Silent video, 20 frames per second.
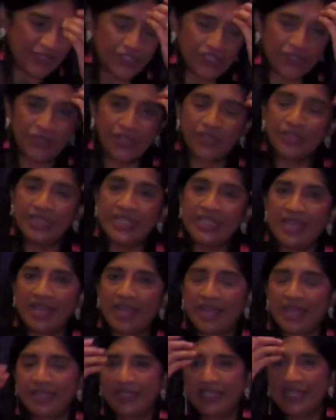So early
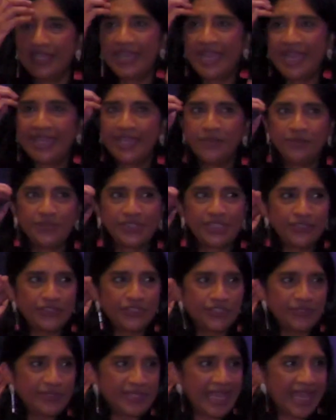on, it was in
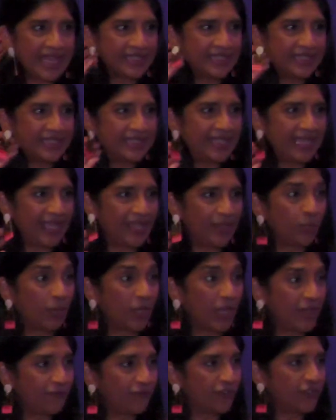2010
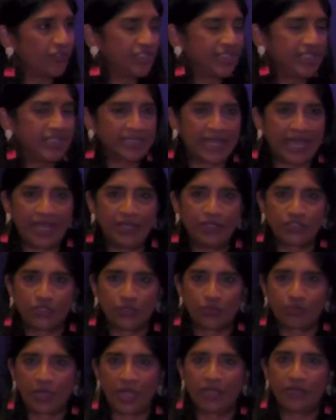when I first decided
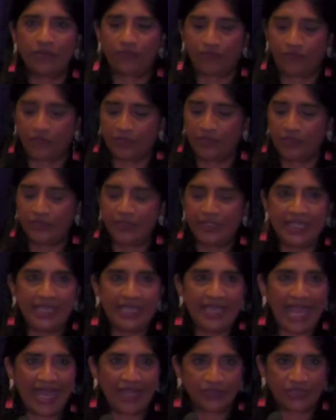to run for
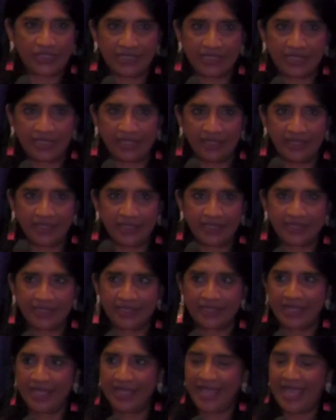the House of
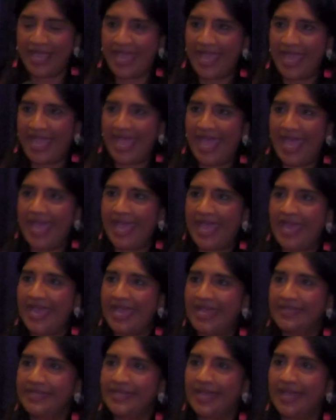Delegates.
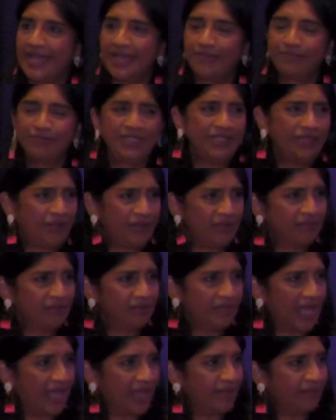And,
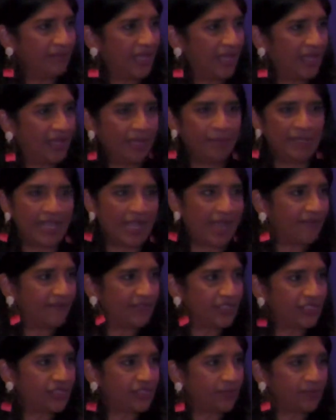I'm a
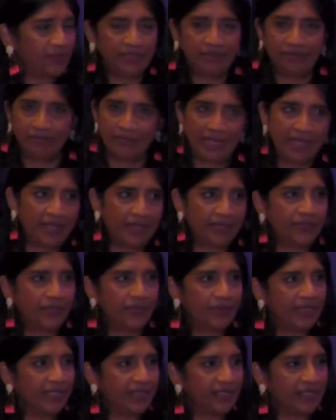novice to it. I don't
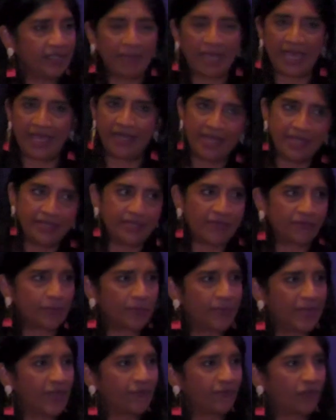know anything about it. I
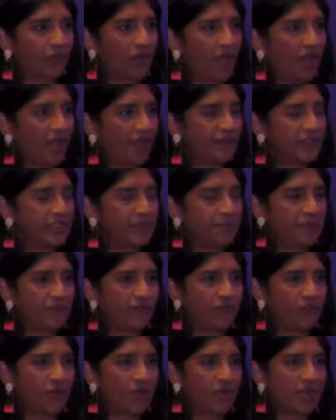never ran for office
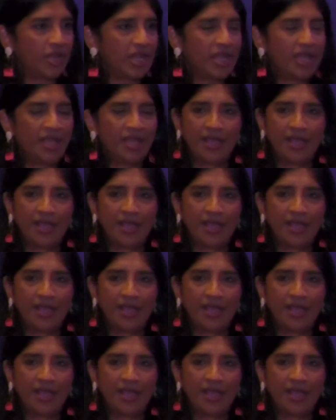before.